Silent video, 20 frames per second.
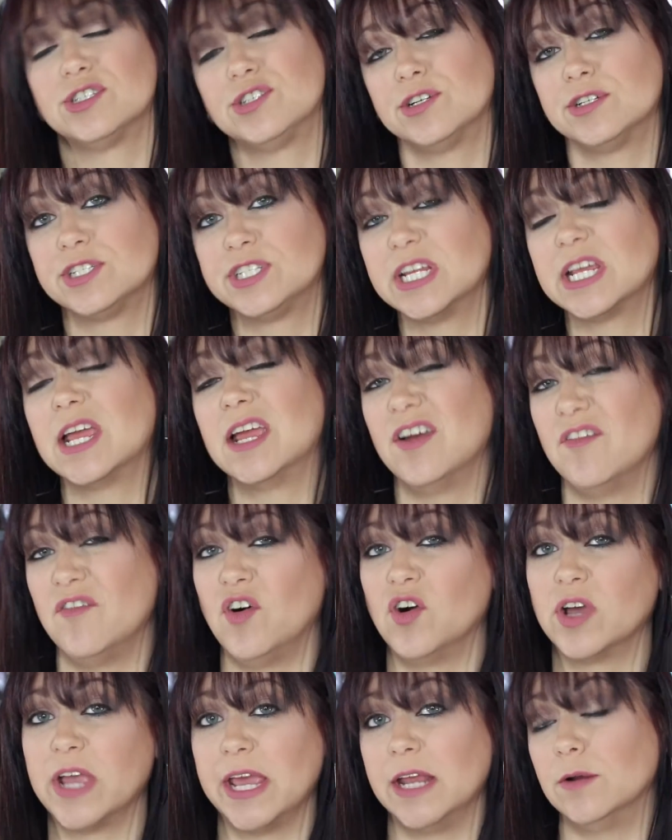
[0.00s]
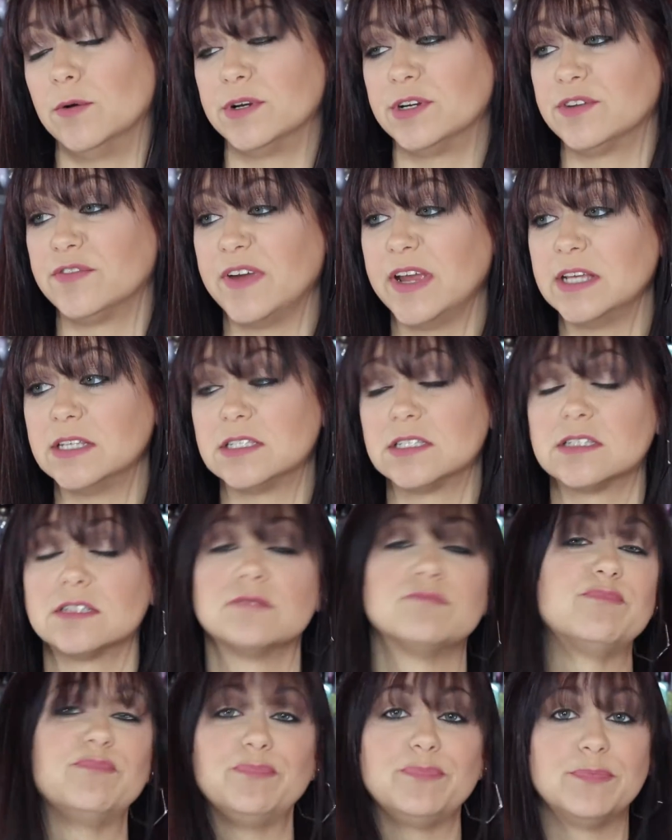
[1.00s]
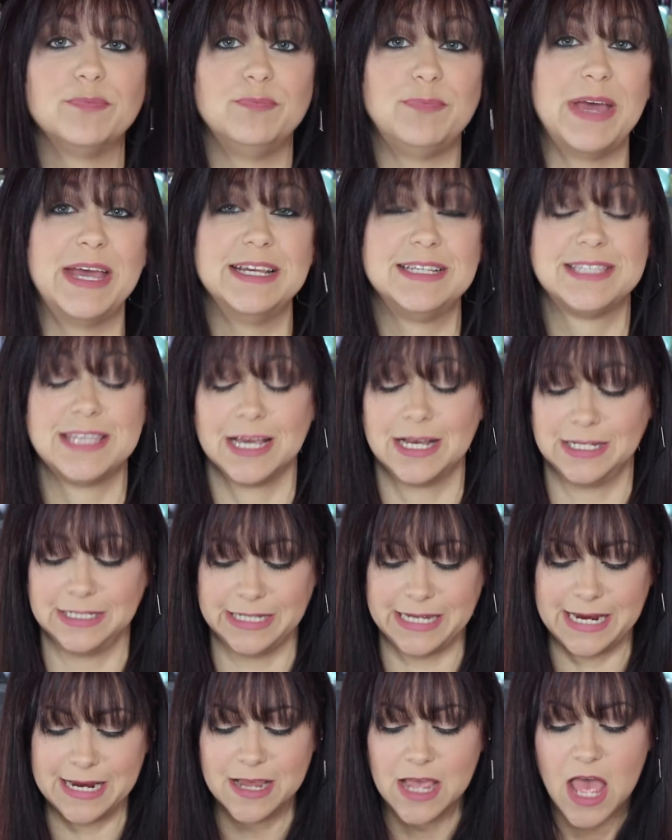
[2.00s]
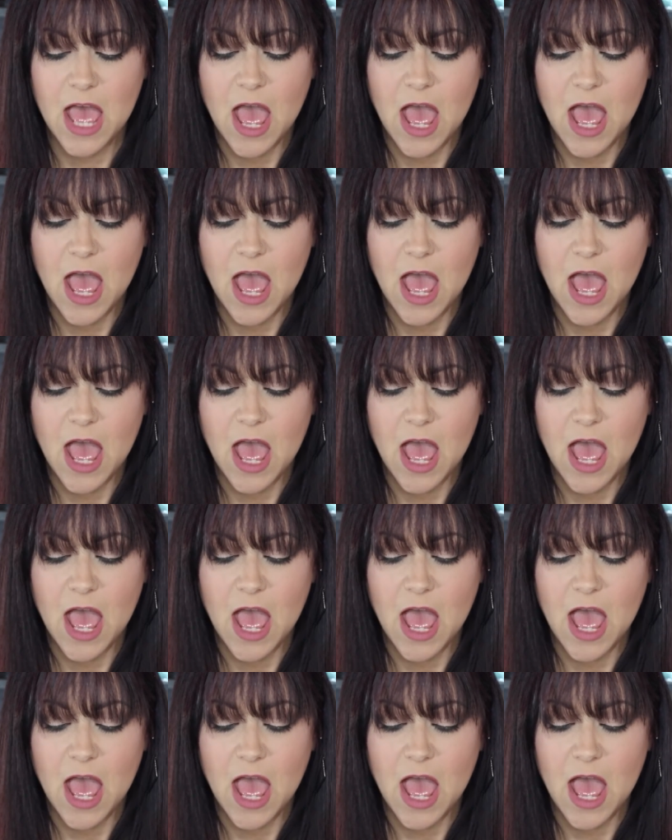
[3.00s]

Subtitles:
So you're sticking a volcano on your face, basically.